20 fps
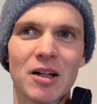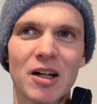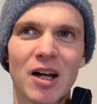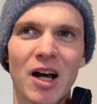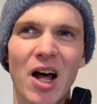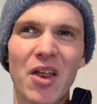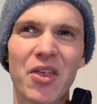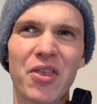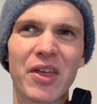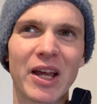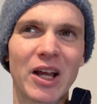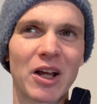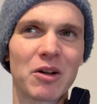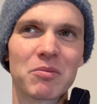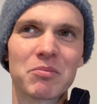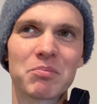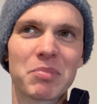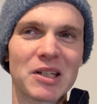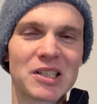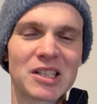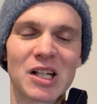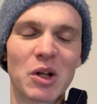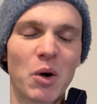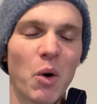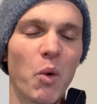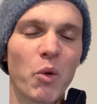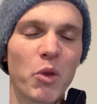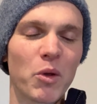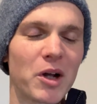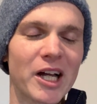I think basically
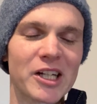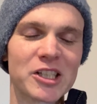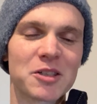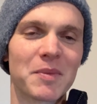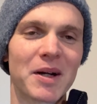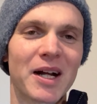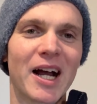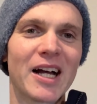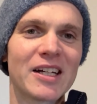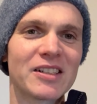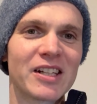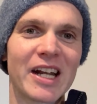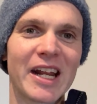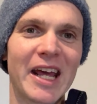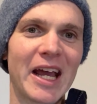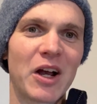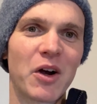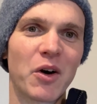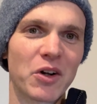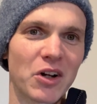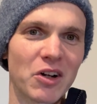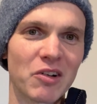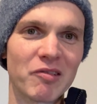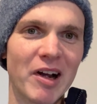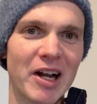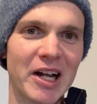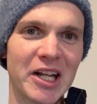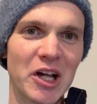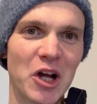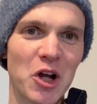all the customer cars had aircon and a
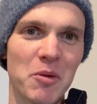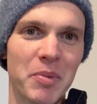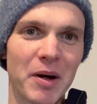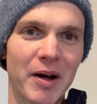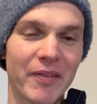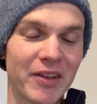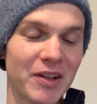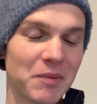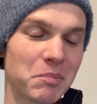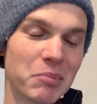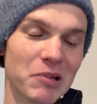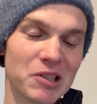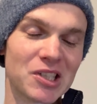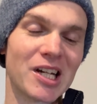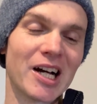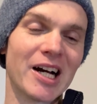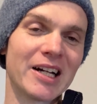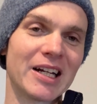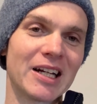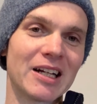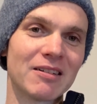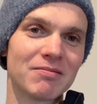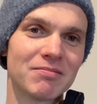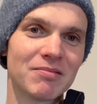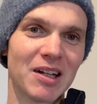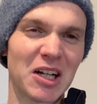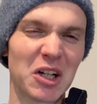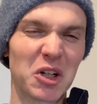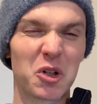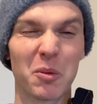radio, but the press car didn't.
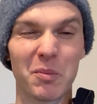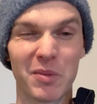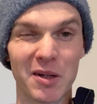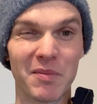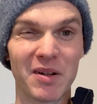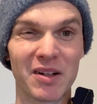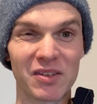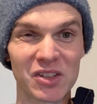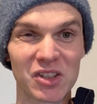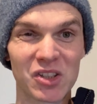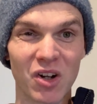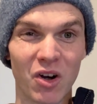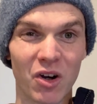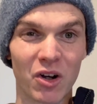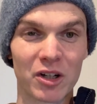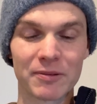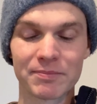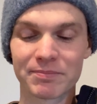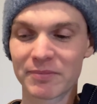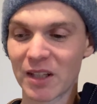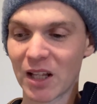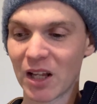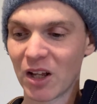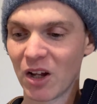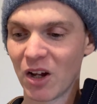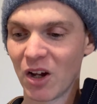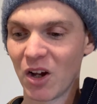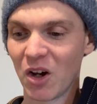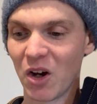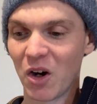It could be a bit of a slog
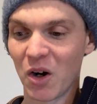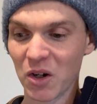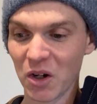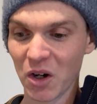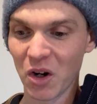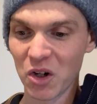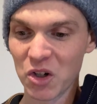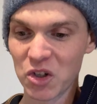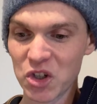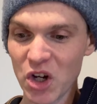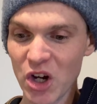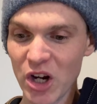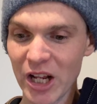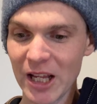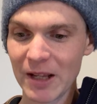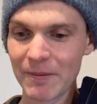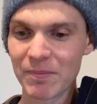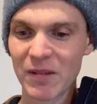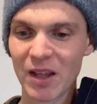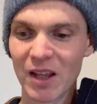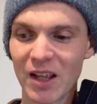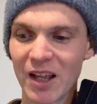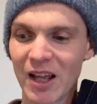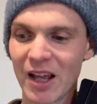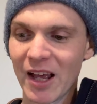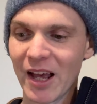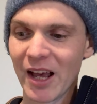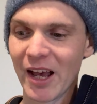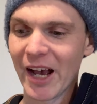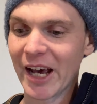on a long journey.
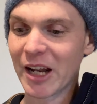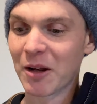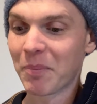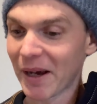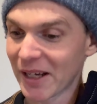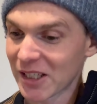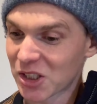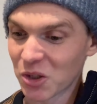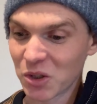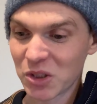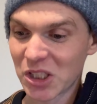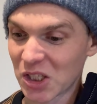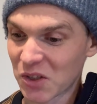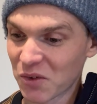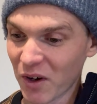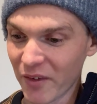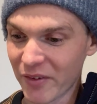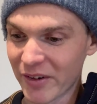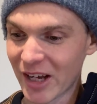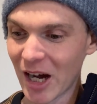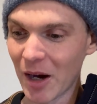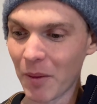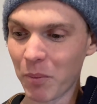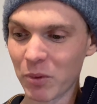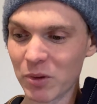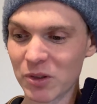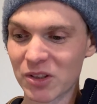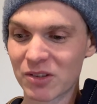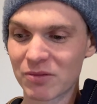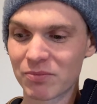And a base 265 Cup
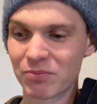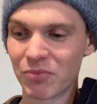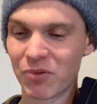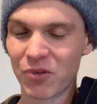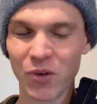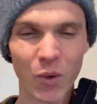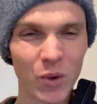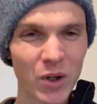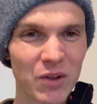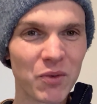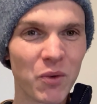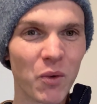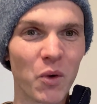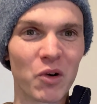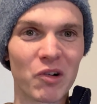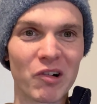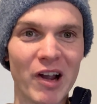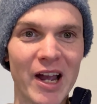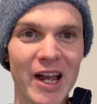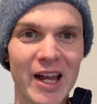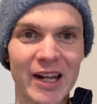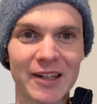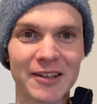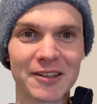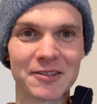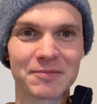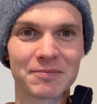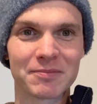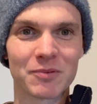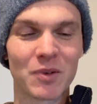was 44 grand.
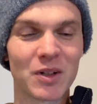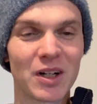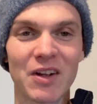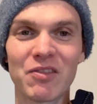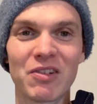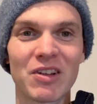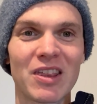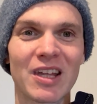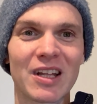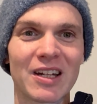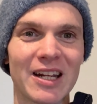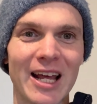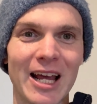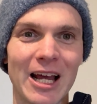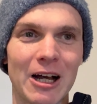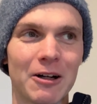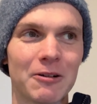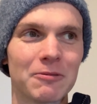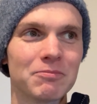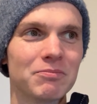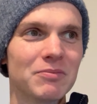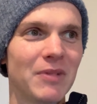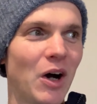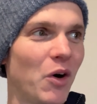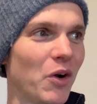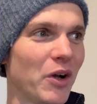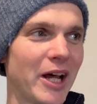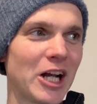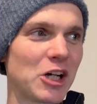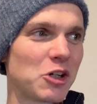When everything now,
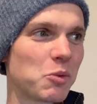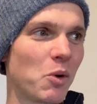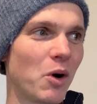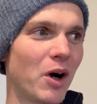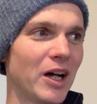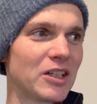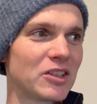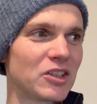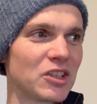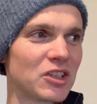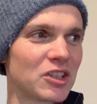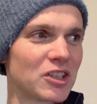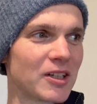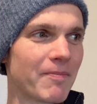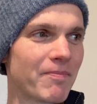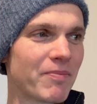hot hatch wise, is